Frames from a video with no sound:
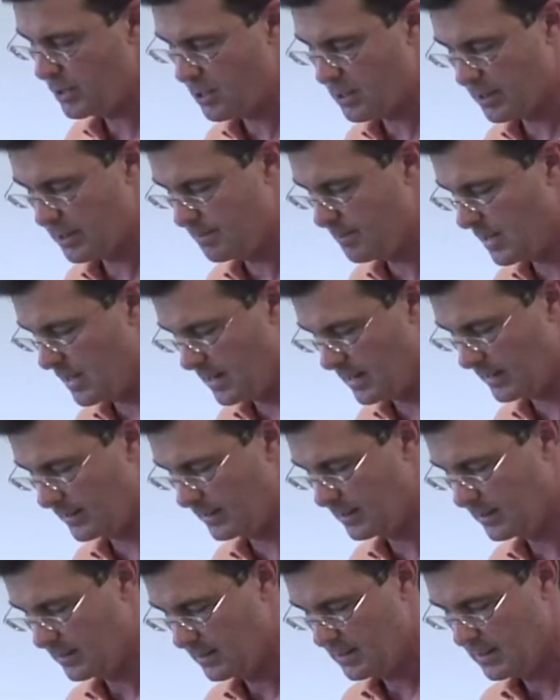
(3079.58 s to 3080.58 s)
heart of
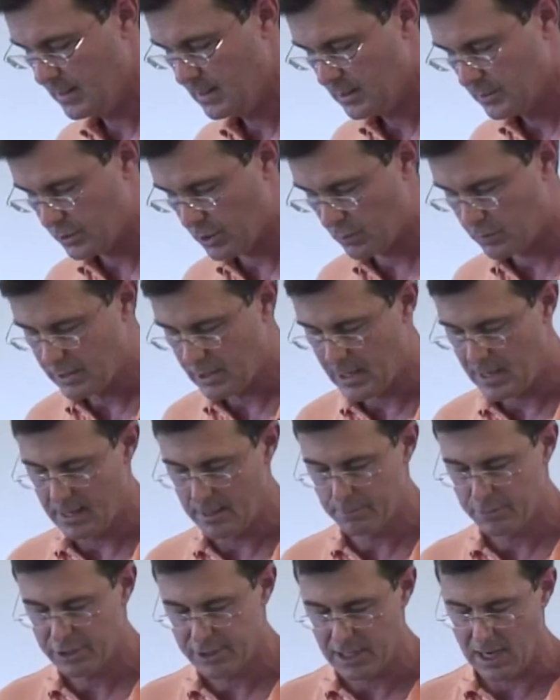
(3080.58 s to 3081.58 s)
mine. So,
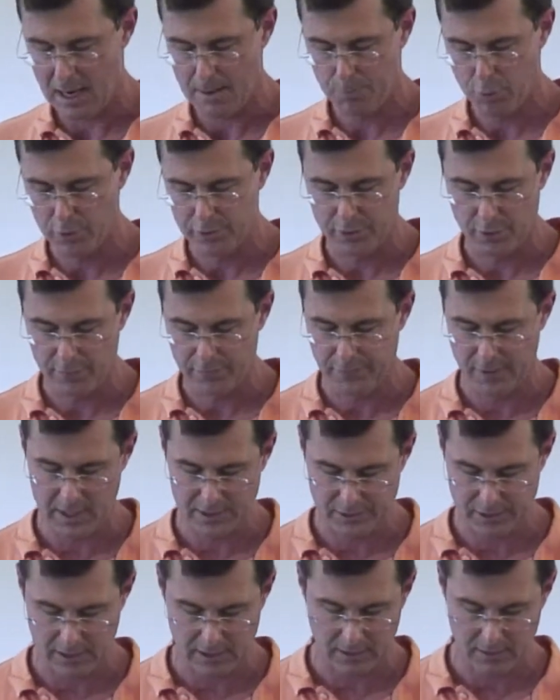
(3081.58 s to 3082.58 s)
Tom, stop with your
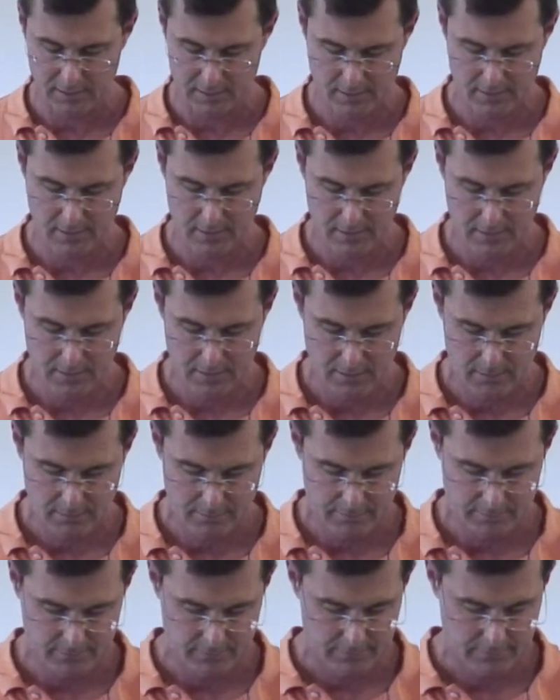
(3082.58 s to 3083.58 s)
fussing.
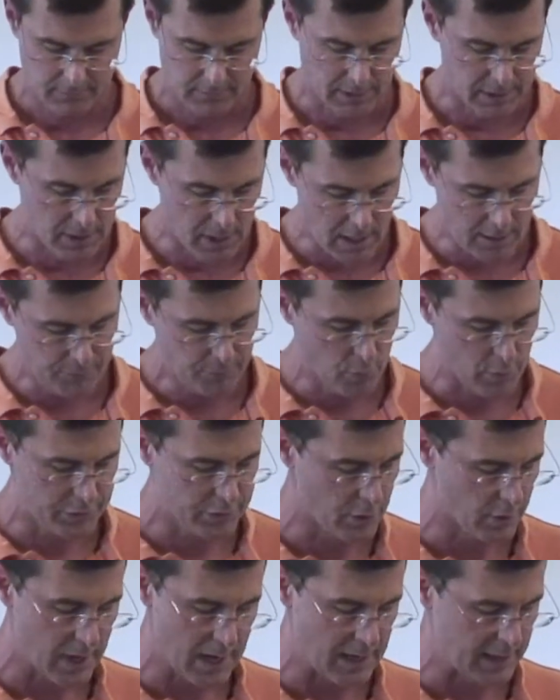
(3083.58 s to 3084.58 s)
Enough with
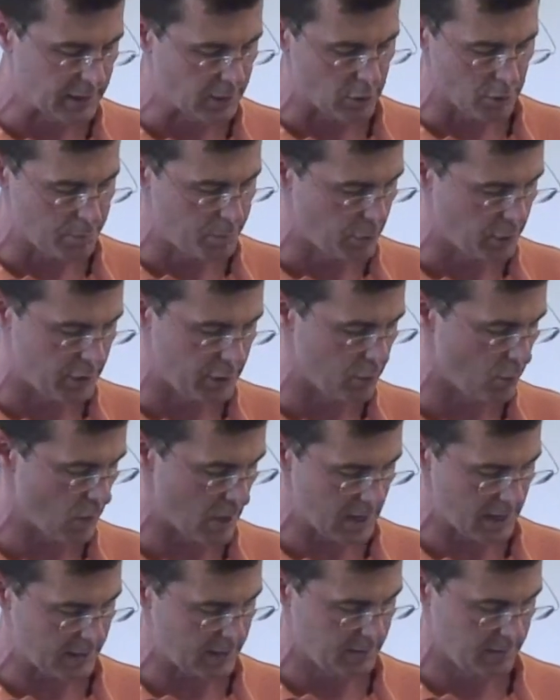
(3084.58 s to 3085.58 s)
your anger, put it
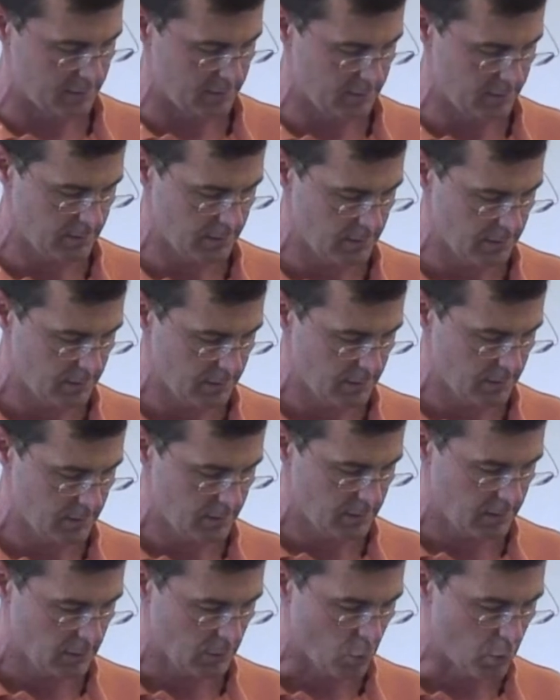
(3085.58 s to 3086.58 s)
away.
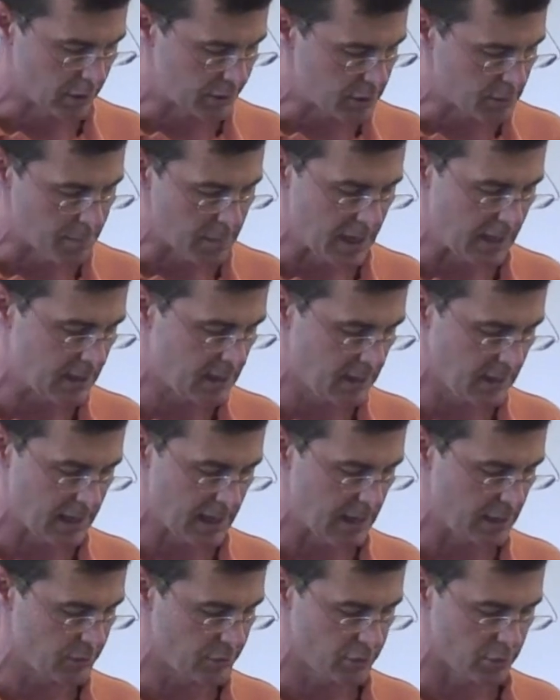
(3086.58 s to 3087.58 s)
Quit
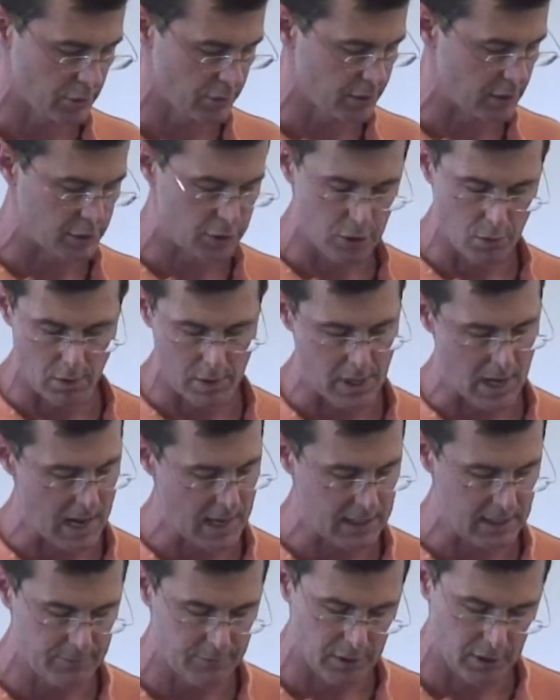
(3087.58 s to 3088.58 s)
demanding answers that you are
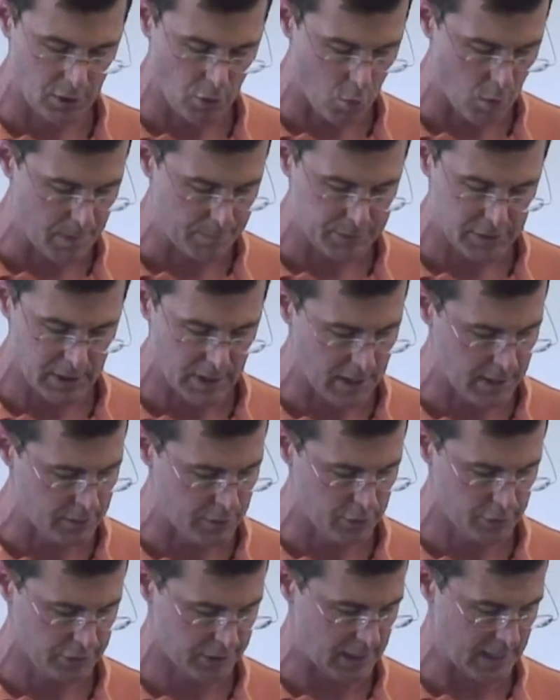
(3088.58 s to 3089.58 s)
not even equipped to
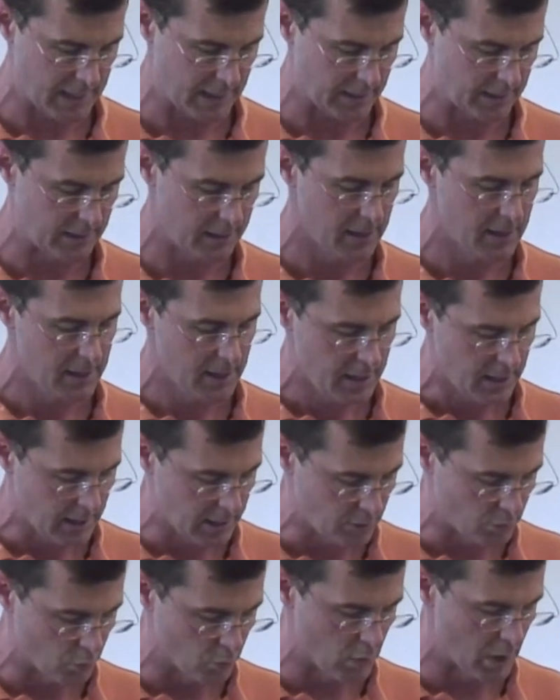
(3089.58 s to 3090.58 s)
understand,
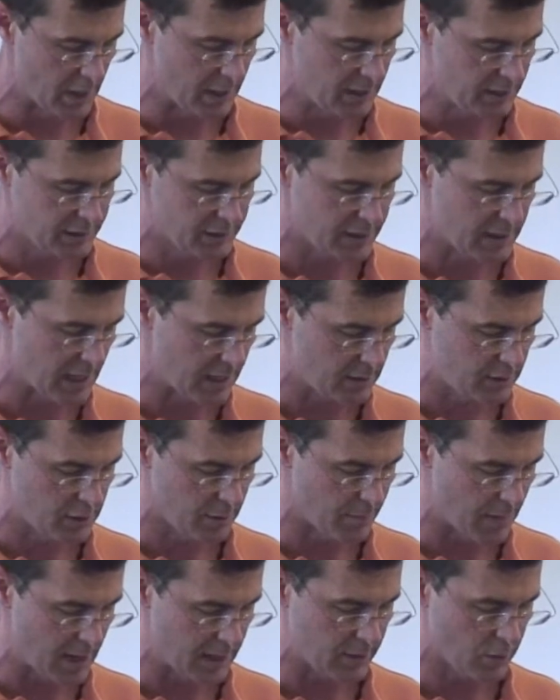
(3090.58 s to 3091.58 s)
and run instead
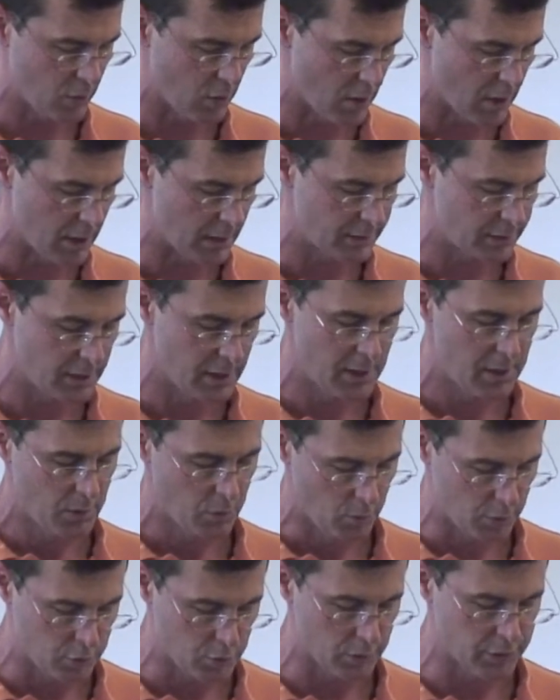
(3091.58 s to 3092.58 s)
to my cross,
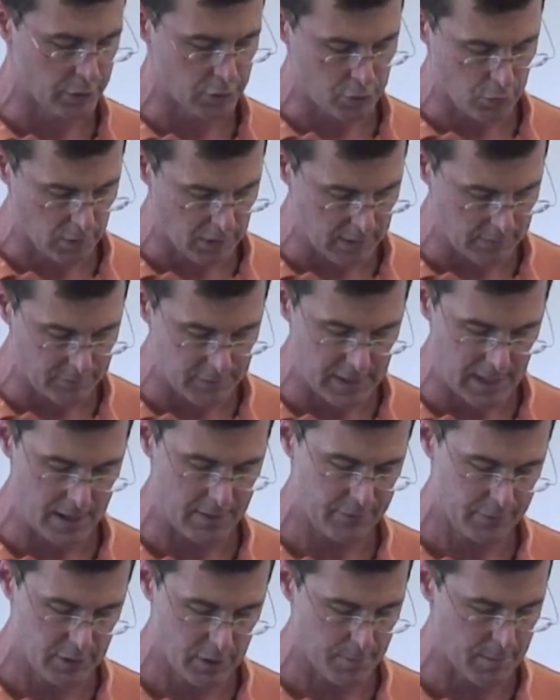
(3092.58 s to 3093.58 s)
which was a tree of
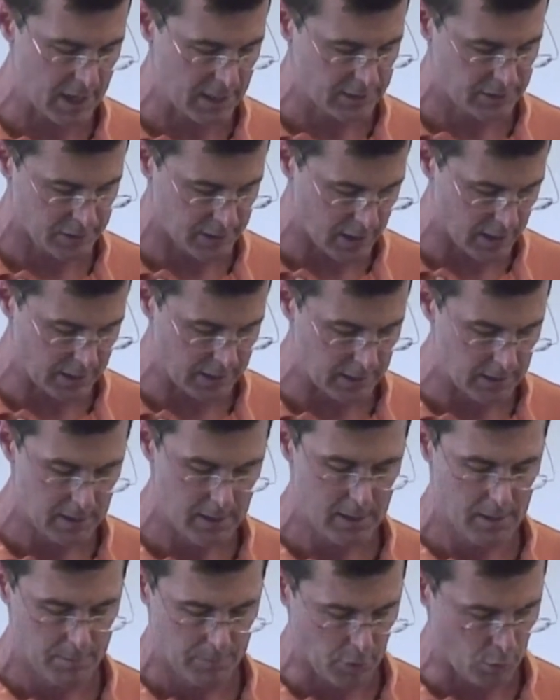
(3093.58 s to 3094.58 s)
death to my son,
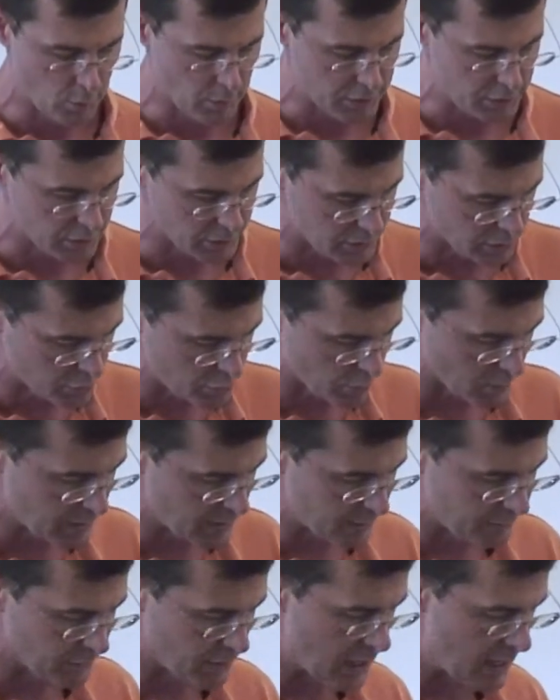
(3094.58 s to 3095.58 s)
but which is a tree
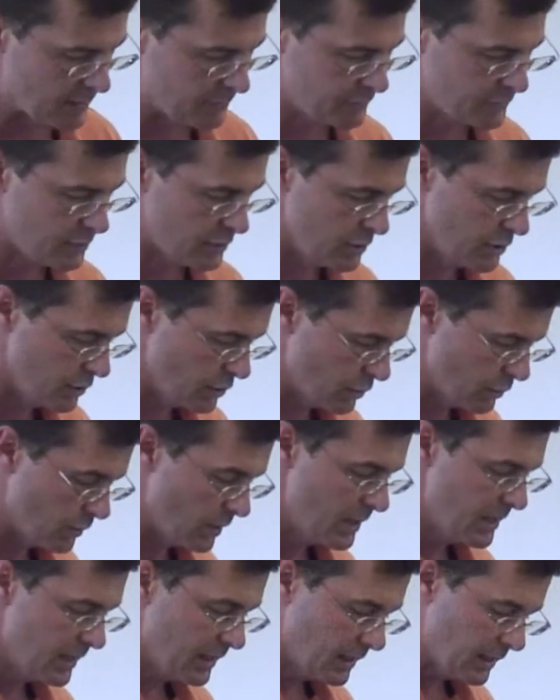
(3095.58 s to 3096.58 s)
of life to you.
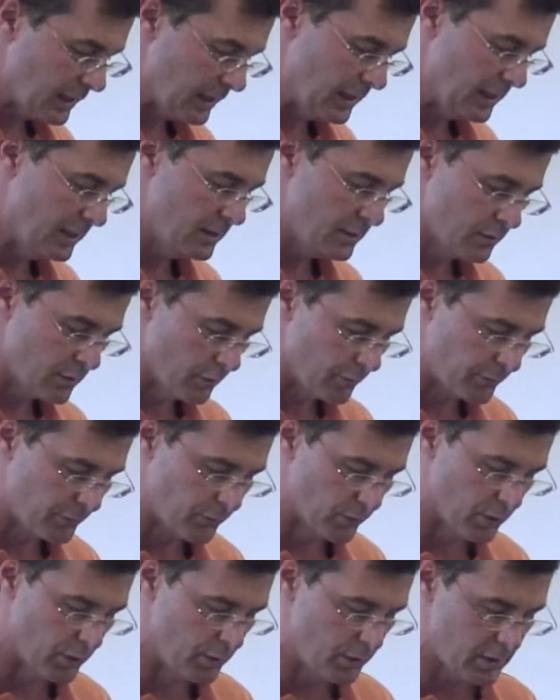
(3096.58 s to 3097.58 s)
Eat the
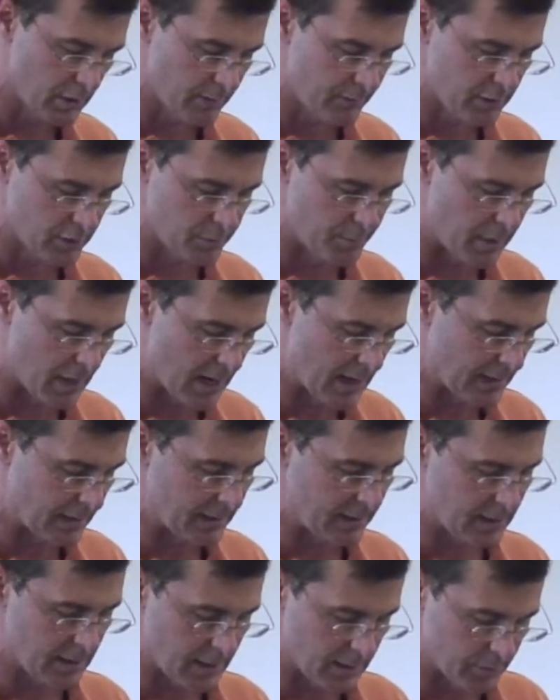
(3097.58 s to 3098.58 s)
fruit of his
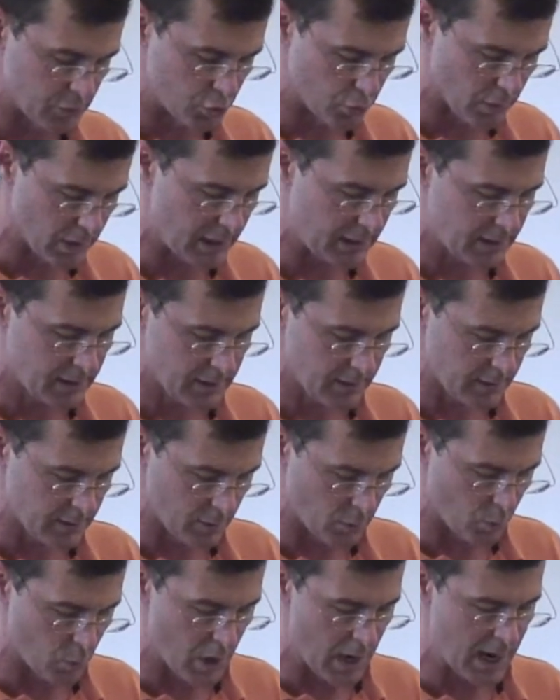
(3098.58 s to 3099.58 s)
body and
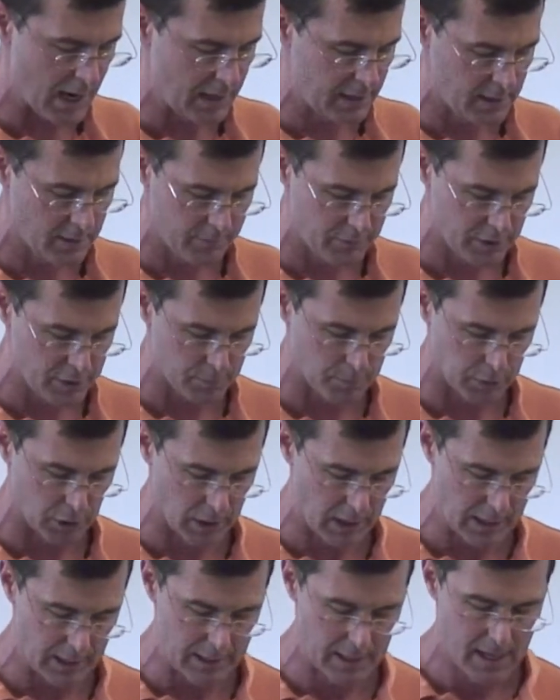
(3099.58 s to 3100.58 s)
drink the wine of his
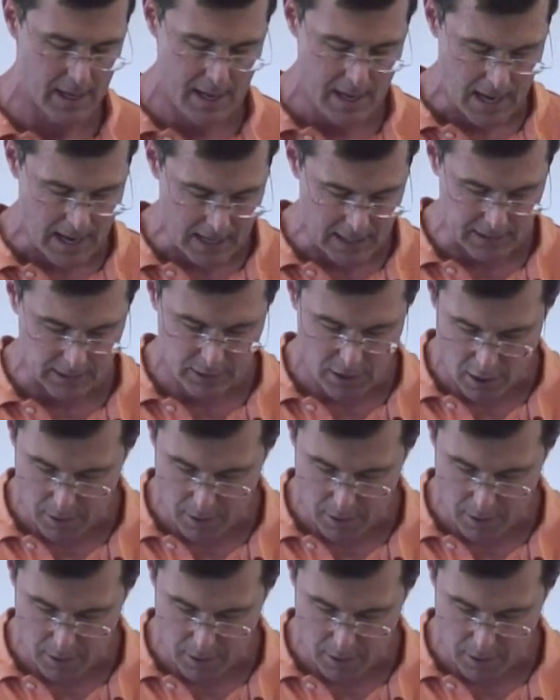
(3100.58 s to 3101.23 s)
blood, and